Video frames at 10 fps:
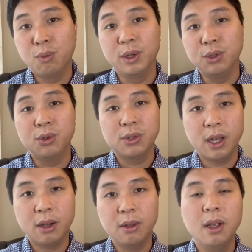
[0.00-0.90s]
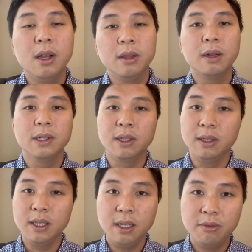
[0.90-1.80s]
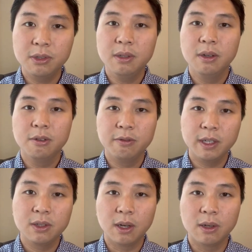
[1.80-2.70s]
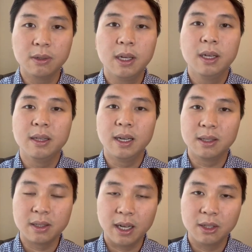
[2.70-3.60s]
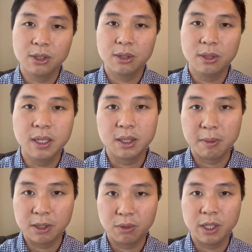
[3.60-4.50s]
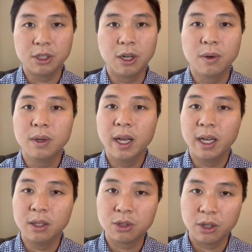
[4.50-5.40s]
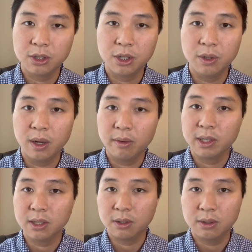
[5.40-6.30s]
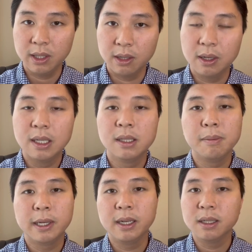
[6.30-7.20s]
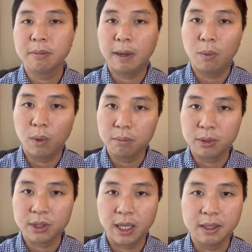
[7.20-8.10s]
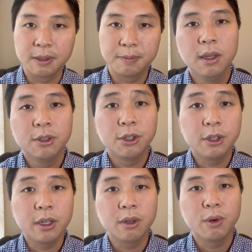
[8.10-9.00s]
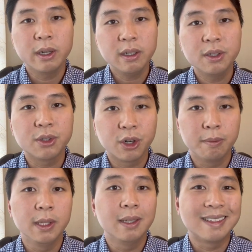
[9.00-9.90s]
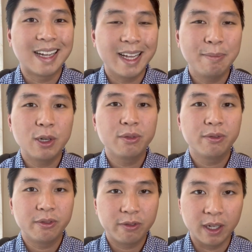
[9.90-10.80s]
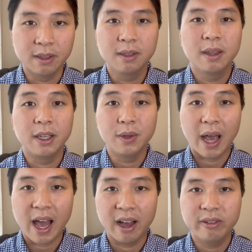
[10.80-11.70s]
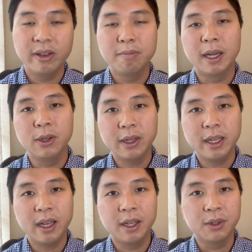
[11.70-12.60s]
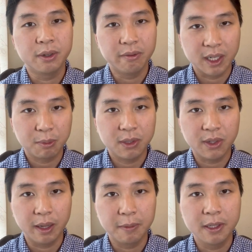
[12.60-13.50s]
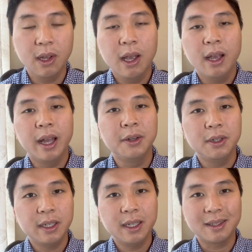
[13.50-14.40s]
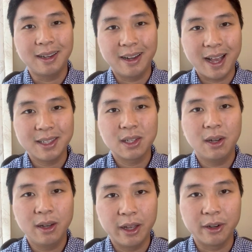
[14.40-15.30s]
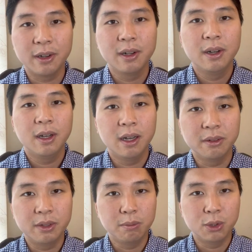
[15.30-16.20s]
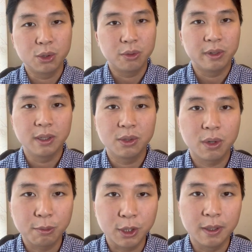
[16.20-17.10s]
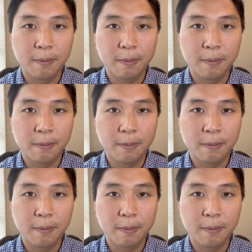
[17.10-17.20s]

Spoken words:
when you sell, there is an even fixed load that is attached to the expense ratio and it's charged to you every single year. Typically, it's about 1%. So you can quickly determine the type of fund that you have by looking at your investment statement and looking at the last letter of the mutual fund description.